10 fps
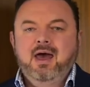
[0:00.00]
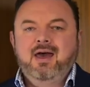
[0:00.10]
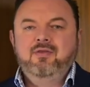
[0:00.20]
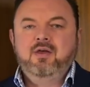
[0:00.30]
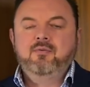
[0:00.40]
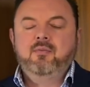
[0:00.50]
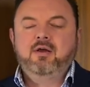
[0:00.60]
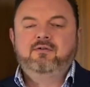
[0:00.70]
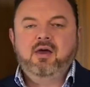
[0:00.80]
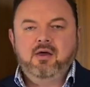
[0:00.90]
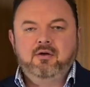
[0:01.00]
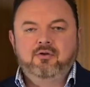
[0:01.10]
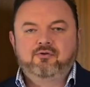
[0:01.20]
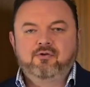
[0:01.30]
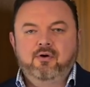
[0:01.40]
And then by taking
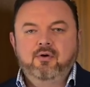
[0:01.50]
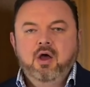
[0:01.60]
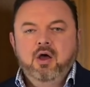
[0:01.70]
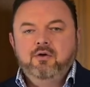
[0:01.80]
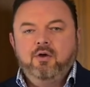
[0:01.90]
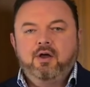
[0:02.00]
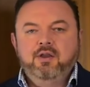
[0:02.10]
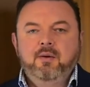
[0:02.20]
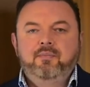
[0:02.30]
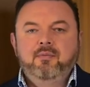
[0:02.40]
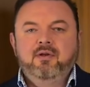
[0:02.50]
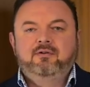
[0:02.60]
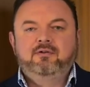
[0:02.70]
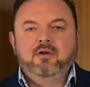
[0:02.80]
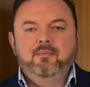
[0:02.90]
control, you can
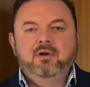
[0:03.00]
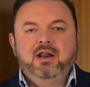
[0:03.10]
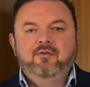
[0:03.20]
implement certain